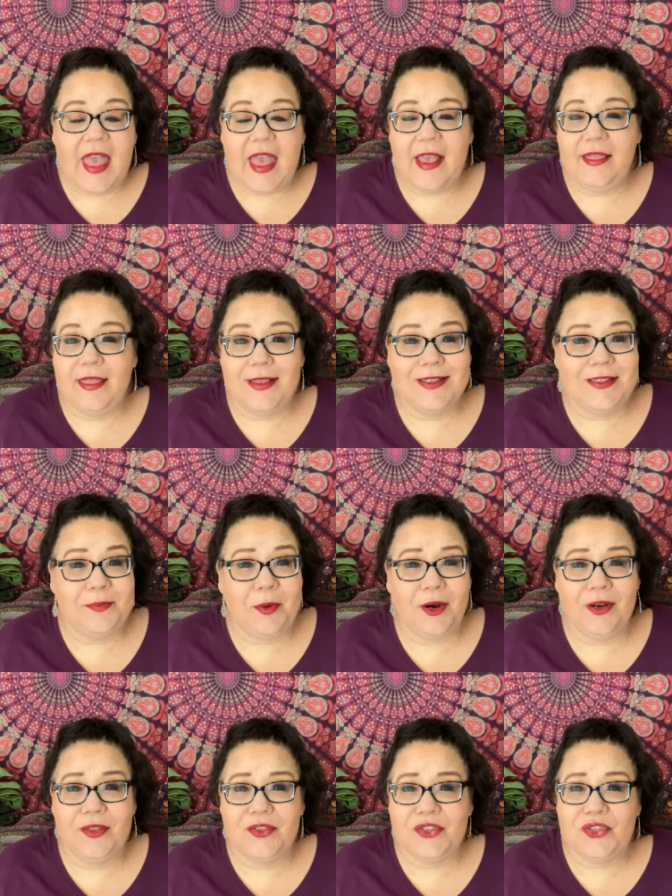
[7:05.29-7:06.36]
And this
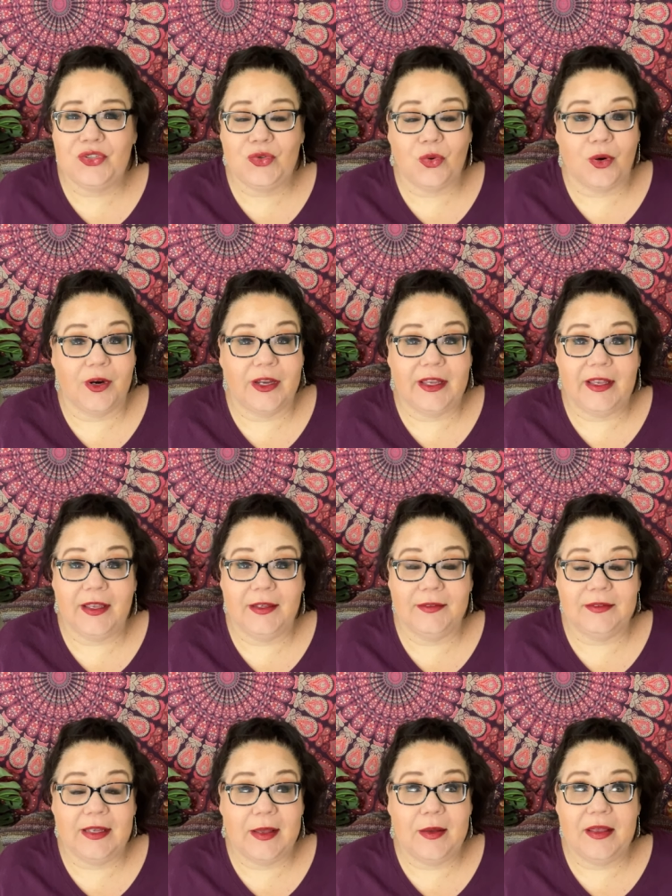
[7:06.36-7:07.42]
part of the
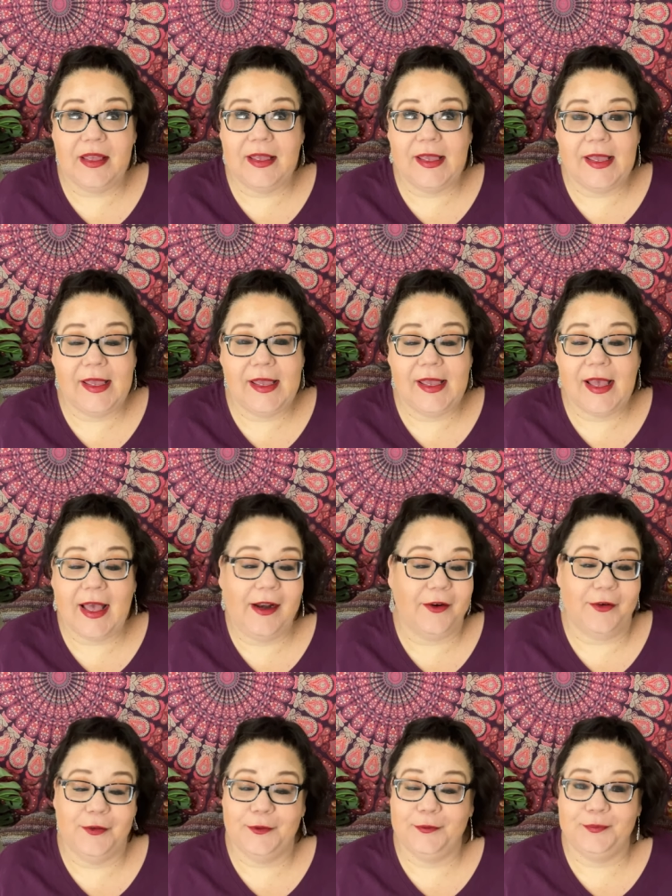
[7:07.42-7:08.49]
story, I
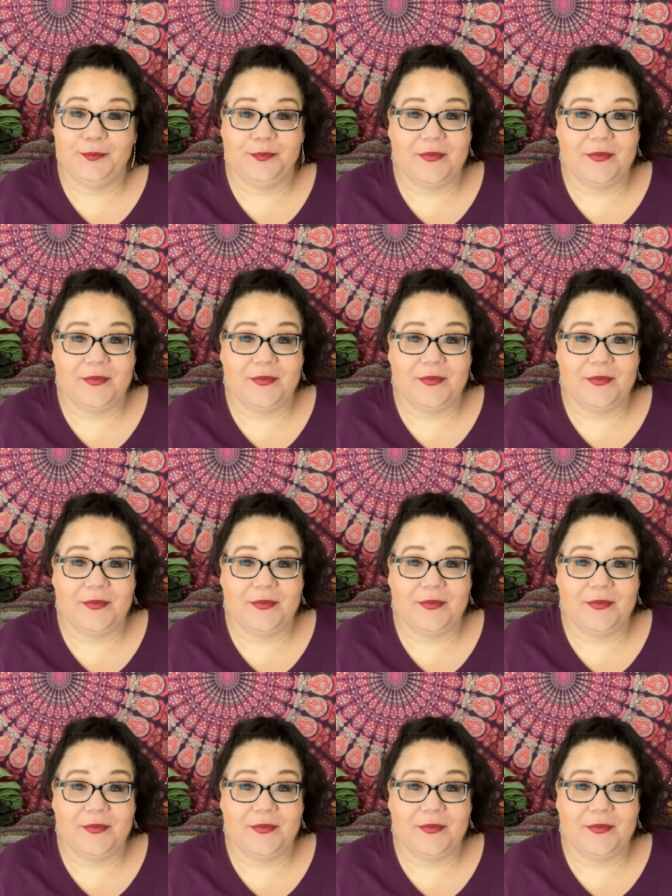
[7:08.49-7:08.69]
don't know.